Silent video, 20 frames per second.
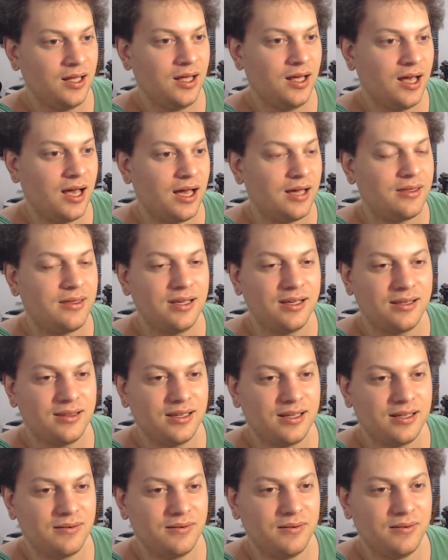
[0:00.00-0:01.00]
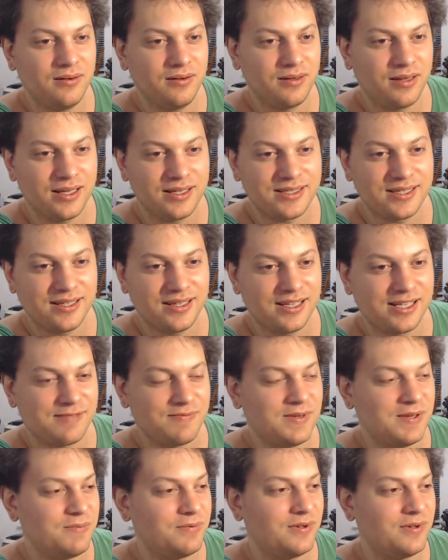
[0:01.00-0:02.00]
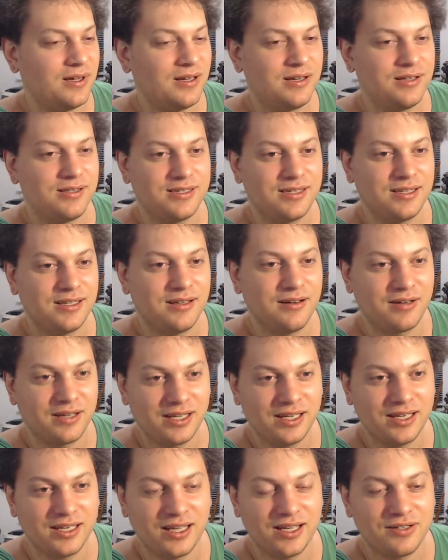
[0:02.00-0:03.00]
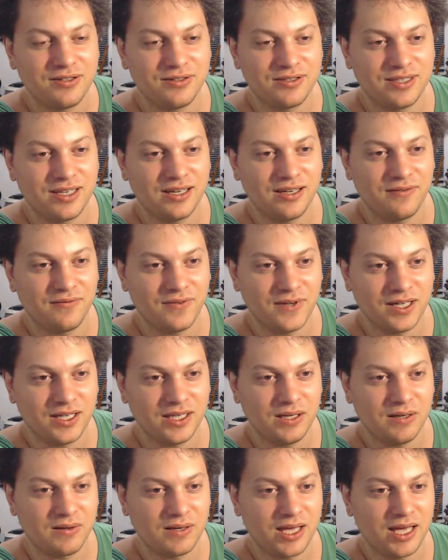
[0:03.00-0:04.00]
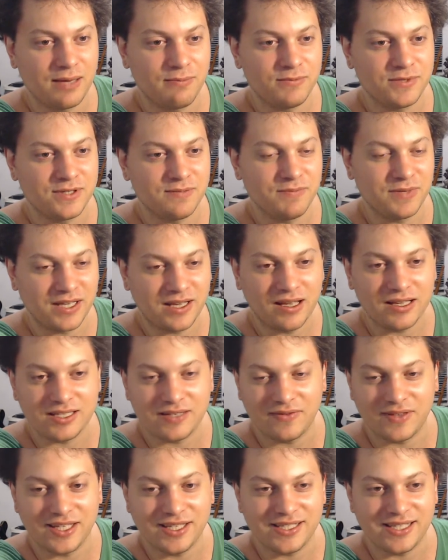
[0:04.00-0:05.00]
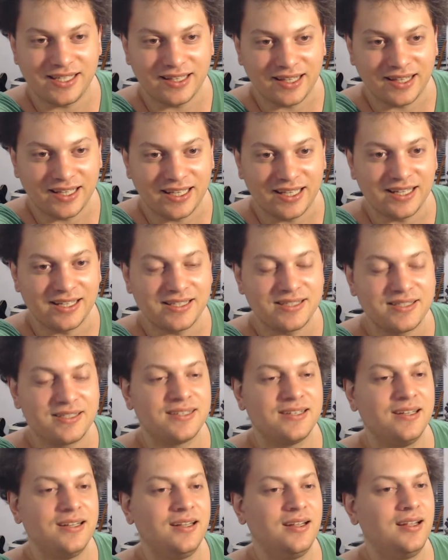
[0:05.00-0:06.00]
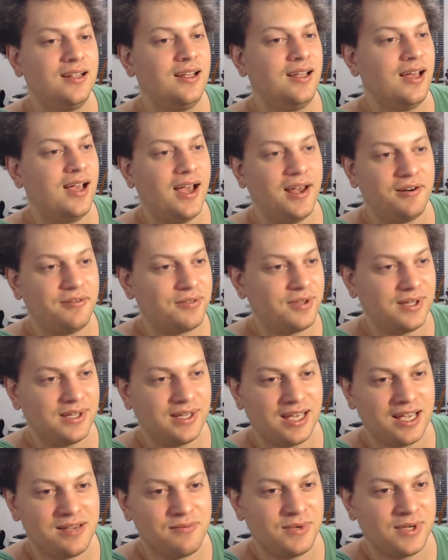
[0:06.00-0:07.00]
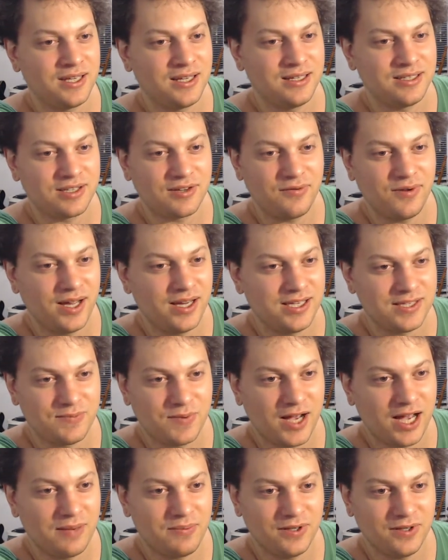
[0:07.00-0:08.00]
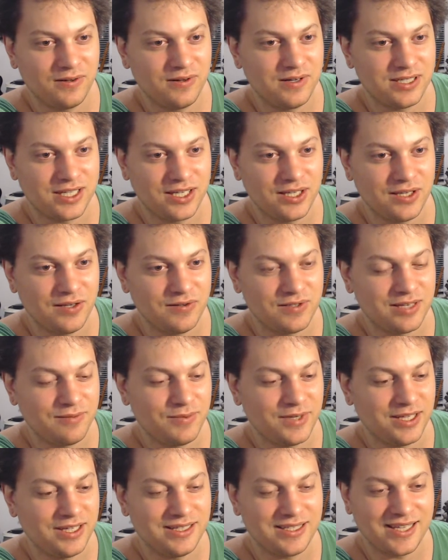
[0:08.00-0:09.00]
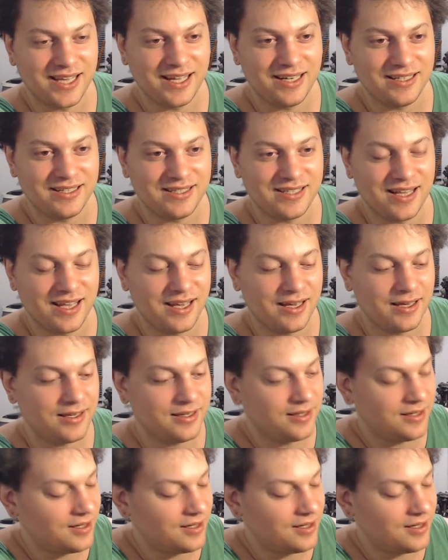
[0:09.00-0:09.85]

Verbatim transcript: I think that less and less people honestly are getting interested in video games because of these elitists I don't think gaming is quite as popular as it used to be, sad to say.